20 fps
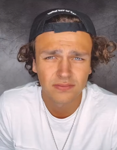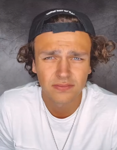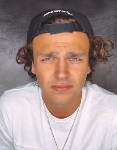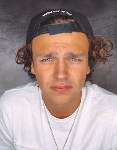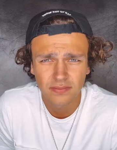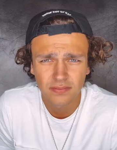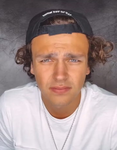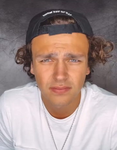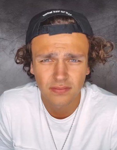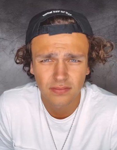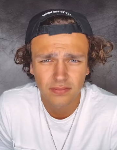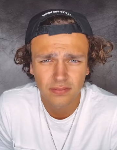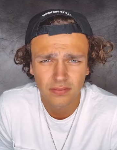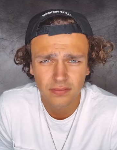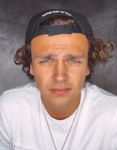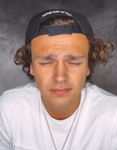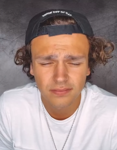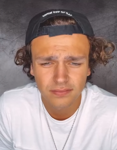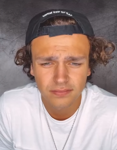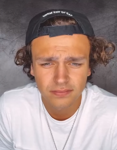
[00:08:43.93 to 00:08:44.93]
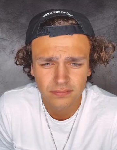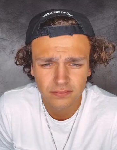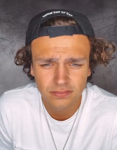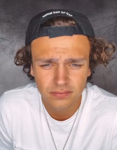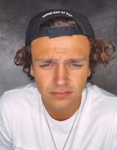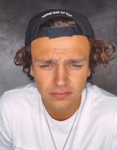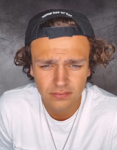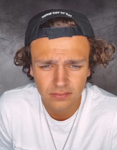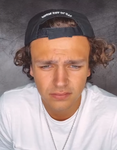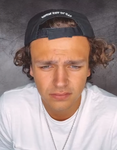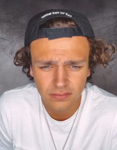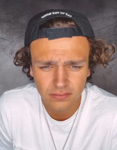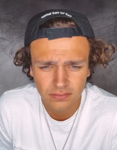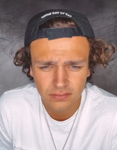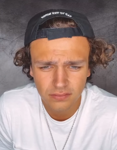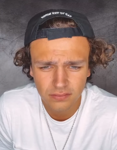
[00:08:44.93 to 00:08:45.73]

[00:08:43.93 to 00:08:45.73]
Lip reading: Nobody speaks.